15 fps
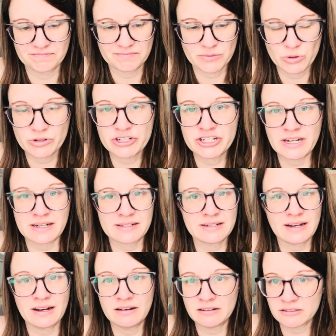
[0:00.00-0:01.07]

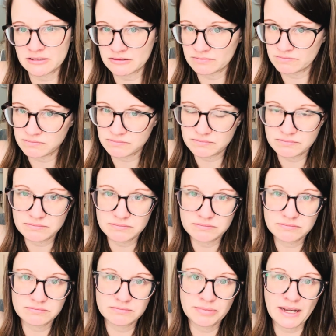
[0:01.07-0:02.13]
projectile,
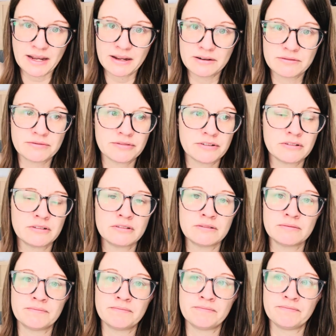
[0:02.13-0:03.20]
painful,
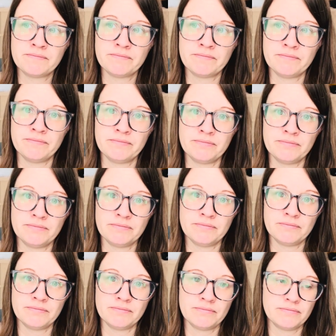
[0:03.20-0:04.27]

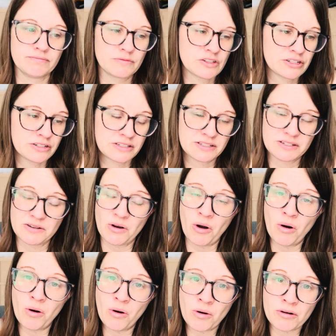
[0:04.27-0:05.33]
just
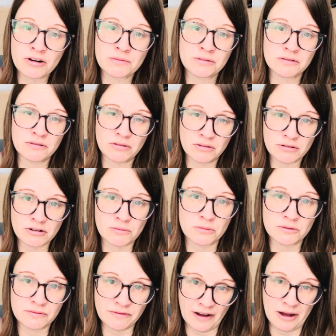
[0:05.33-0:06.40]
horrible, horrible
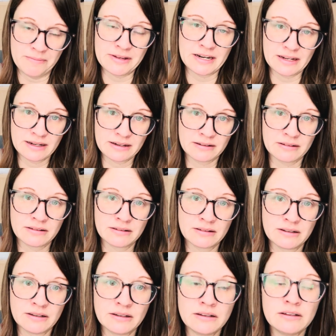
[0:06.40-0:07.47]
vomiting.
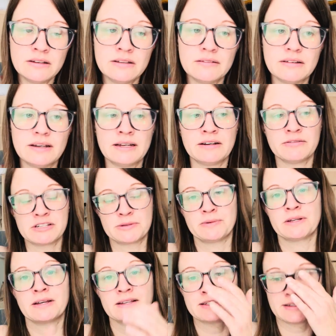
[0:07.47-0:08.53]
And it was
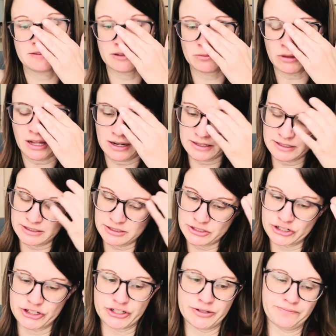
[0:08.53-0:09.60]
because of the
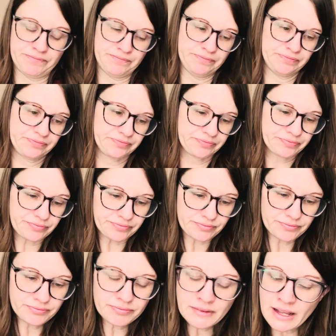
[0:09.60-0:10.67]
blockage.
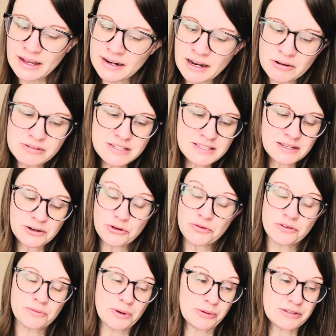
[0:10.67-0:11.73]
And I was there for
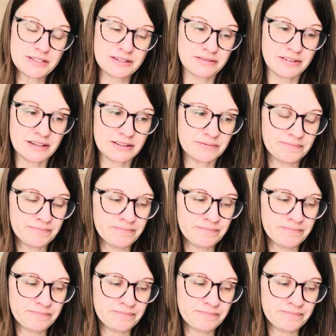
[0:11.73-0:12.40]
most of it.